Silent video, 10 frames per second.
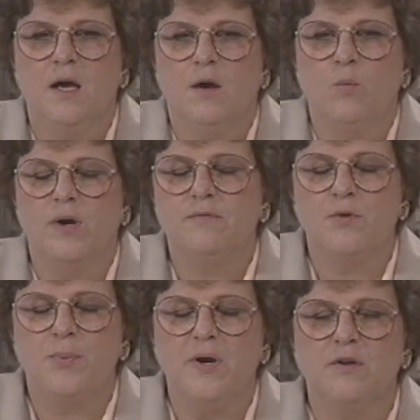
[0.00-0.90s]
One of
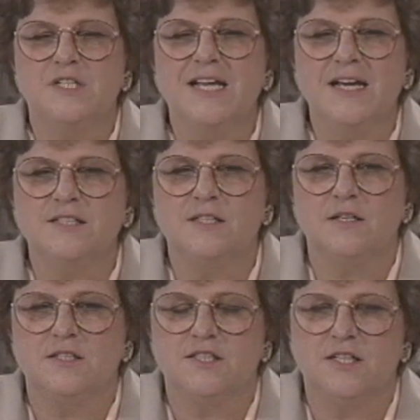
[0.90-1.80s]
the paired test
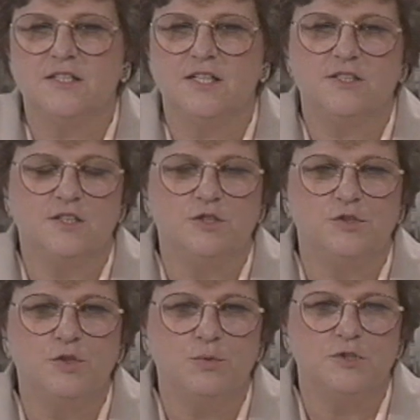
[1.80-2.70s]
statistical
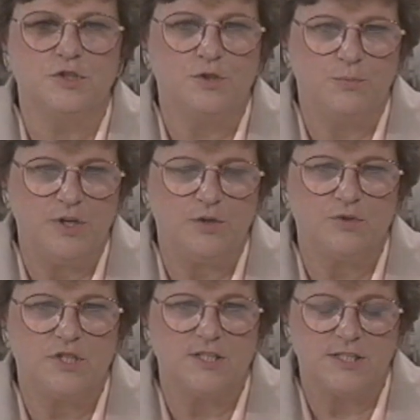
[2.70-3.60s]
tools should be
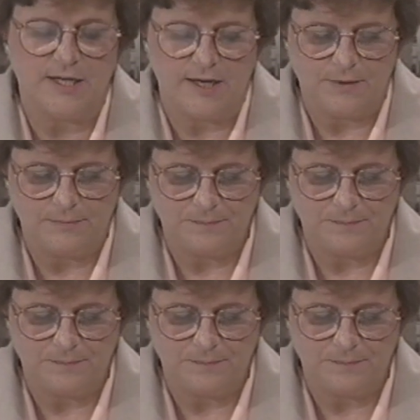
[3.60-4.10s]
used instead.